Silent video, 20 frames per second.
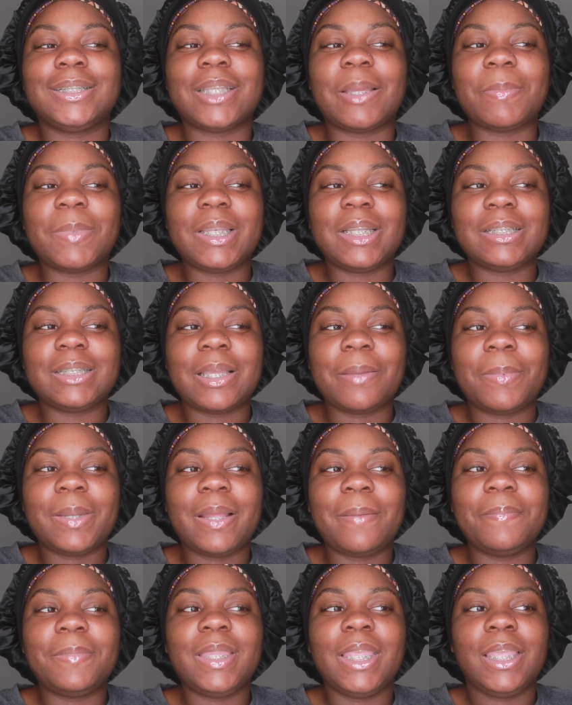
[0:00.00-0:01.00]
something is up.
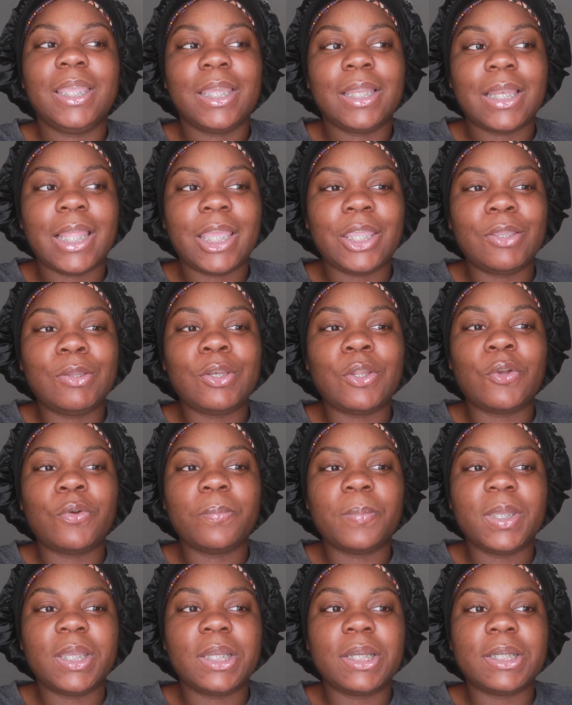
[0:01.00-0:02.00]
But I'm thinking, like, you
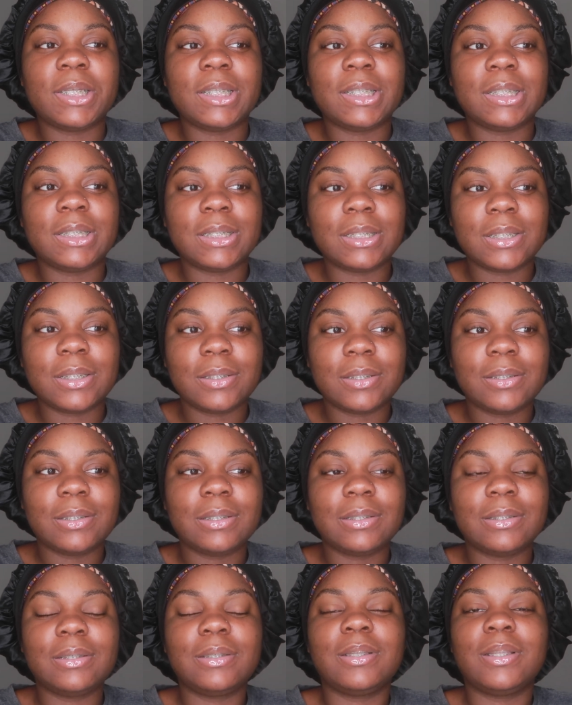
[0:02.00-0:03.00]
know, because,
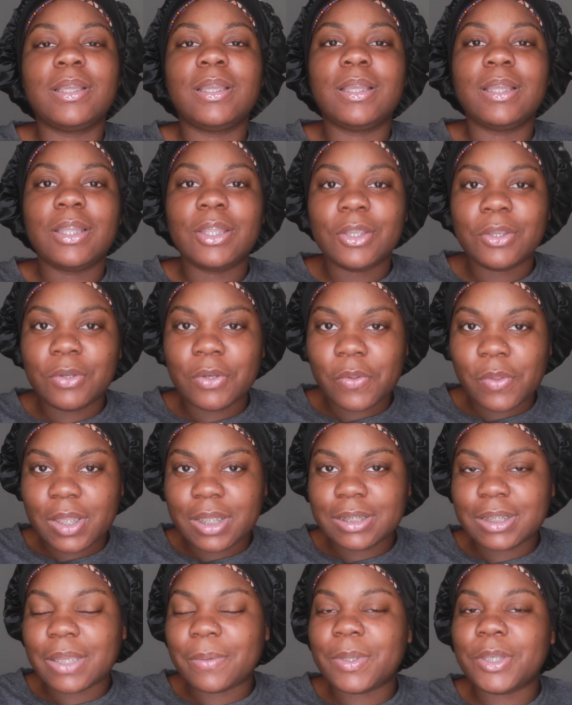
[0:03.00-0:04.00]
you know,
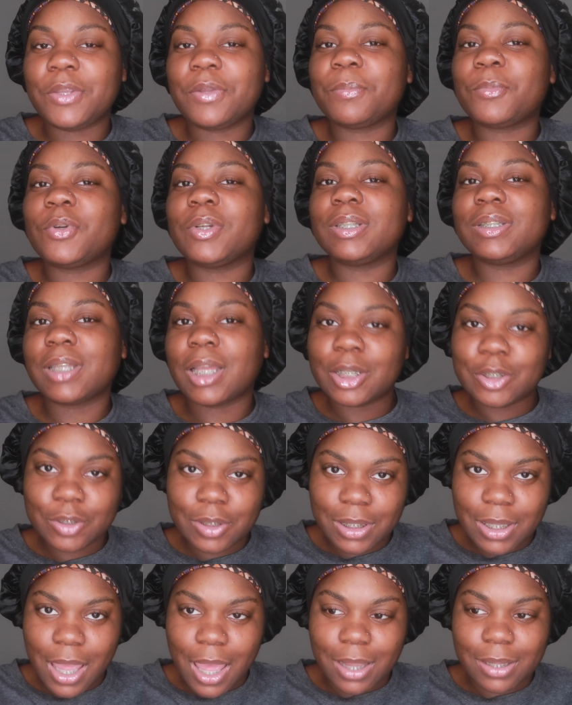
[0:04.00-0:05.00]
they say when you're more
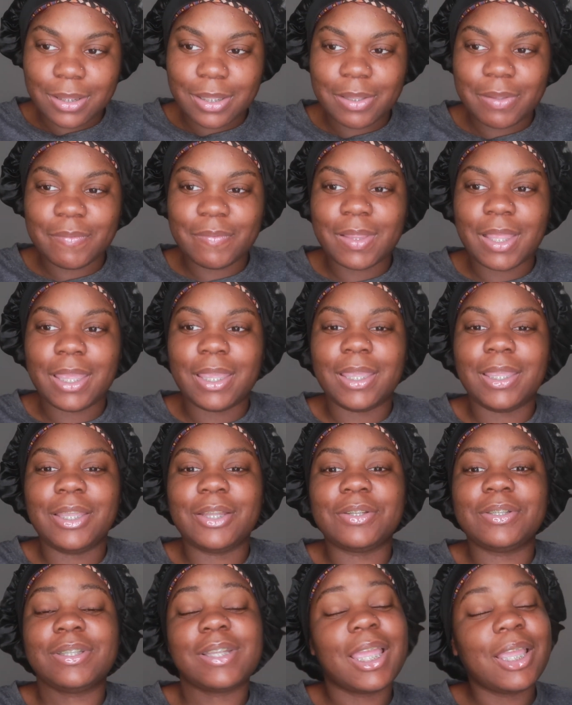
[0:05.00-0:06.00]
sexually active,
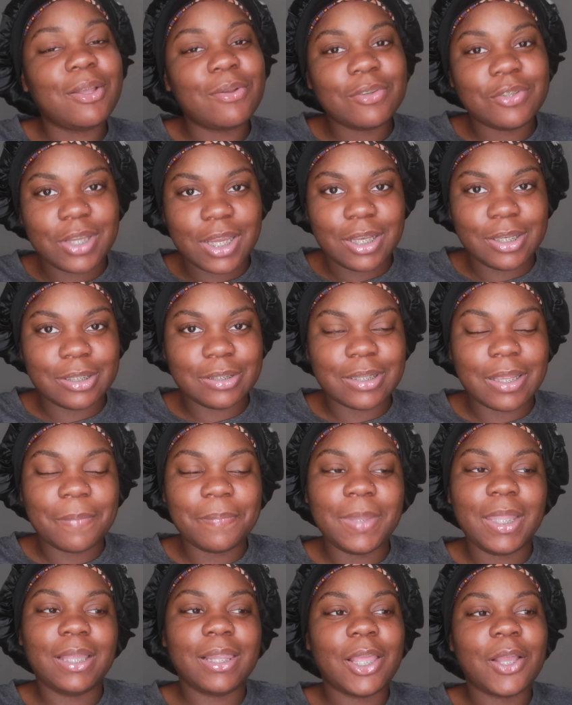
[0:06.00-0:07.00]
like, your cycle changes. So
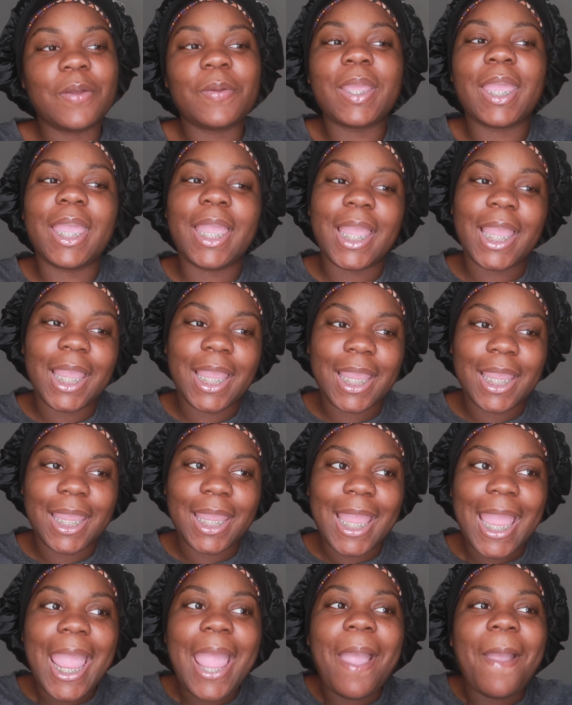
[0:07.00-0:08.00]
I'm thinking, like, okay,
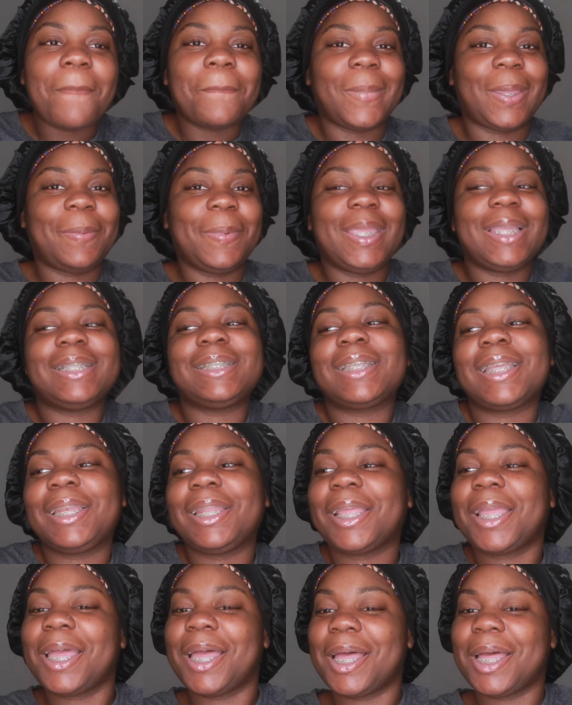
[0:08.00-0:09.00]
maybe it's
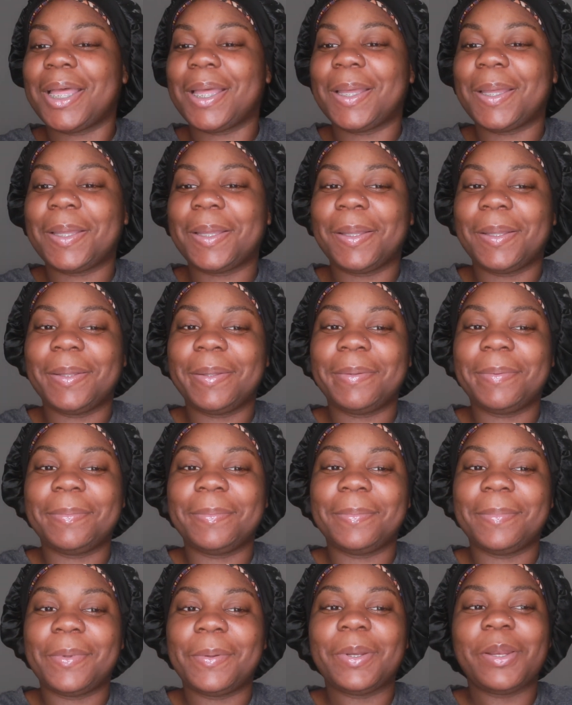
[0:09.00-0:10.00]
going to come,
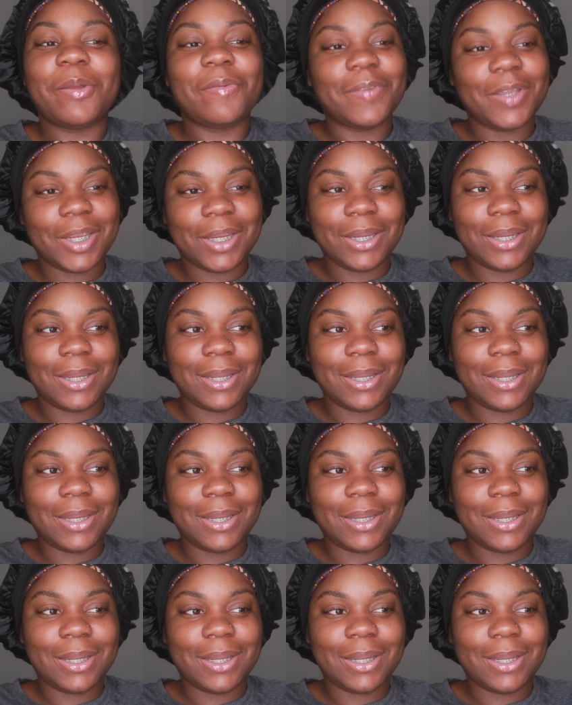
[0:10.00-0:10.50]
whatever